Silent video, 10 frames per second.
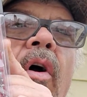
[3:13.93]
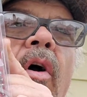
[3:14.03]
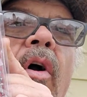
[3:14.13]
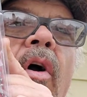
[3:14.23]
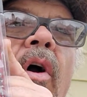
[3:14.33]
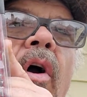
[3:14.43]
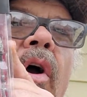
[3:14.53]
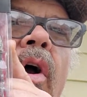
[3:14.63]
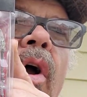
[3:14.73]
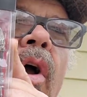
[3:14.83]

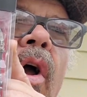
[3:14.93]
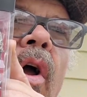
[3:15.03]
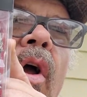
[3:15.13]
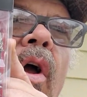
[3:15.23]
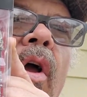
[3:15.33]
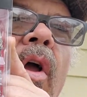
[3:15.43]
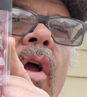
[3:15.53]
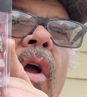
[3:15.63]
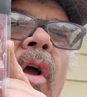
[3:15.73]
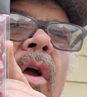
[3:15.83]

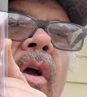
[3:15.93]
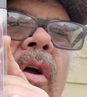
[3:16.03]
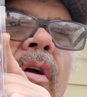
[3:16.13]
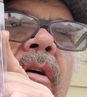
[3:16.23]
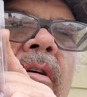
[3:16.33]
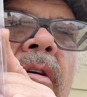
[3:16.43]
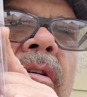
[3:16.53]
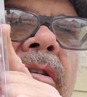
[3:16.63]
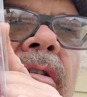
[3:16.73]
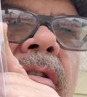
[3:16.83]

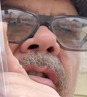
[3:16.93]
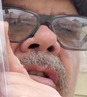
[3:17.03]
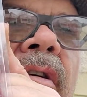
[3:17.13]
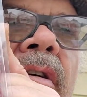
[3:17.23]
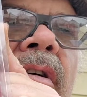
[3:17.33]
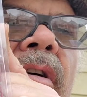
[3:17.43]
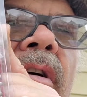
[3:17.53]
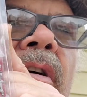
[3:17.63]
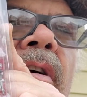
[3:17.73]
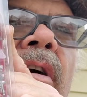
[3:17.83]

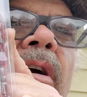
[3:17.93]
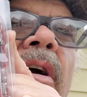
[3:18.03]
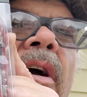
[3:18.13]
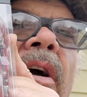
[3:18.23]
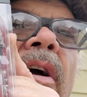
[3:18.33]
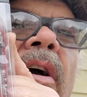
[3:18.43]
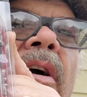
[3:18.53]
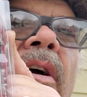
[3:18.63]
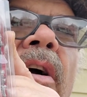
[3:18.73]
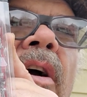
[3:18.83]

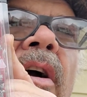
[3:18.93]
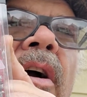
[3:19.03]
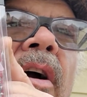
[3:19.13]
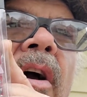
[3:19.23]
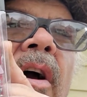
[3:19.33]
(no one is talking)